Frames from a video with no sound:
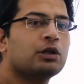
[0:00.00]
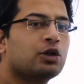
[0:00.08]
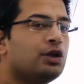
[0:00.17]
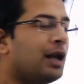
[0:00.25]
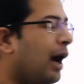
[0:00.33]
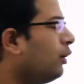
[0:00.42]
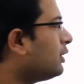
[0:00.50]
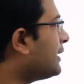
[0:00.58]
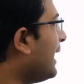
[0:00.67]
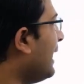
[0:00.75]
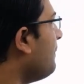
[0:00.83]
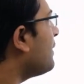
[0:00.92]
So now
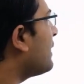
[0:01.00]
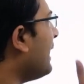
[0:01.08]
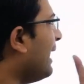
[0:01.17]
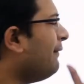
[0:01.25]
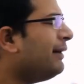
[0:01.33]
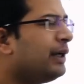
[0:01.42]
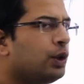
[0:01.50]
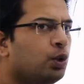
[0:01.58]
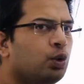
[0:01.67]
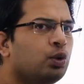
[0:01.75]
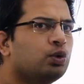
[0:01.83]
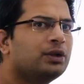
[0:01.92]
champ, can we
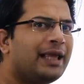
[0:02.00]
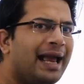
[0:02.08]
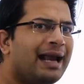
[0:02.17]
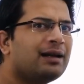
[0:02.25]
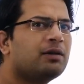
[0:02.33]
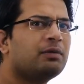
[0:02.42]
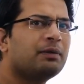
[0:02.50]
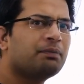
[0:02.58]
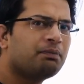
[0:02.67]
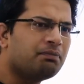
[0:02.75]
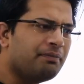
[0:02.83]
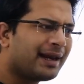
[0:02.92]
do that
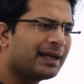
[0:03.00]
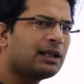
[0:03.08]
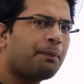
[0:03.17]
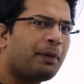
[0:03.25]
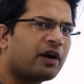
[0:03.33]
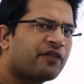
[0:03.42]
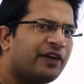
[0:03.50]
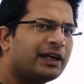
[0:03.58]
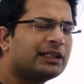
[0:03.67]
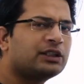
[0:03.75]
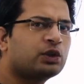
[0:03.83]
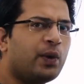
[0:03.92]
making a
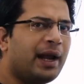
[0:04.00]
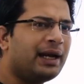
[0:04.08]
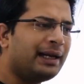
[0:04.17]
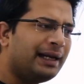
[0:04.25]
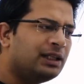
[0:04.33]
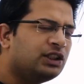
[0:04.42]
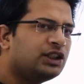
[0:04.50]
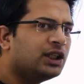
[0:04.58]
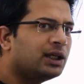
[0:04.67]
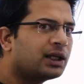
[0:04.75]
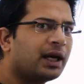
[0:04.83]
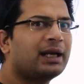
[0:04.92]
perfect square in
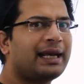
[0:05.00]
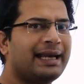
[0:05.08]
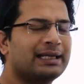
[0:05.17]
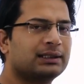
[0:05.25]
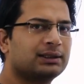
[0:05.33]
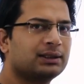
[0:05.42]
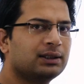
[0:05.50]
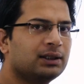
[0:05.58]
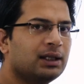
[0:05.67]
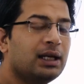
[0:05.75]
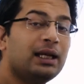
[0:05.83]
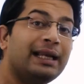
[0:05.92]
general case?
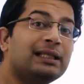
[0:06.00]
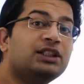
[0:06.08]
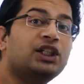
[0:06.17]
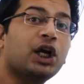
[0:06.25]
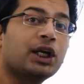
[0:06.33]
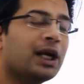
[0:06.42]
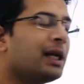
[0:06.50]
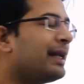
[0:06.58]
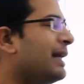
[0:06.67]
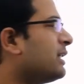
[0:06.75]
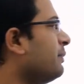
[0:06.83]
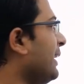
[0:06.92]
In general
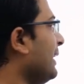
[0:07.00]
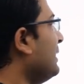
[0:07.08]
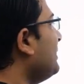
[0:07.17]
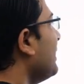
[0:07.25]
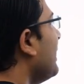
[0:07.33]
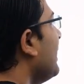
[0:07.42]
case means,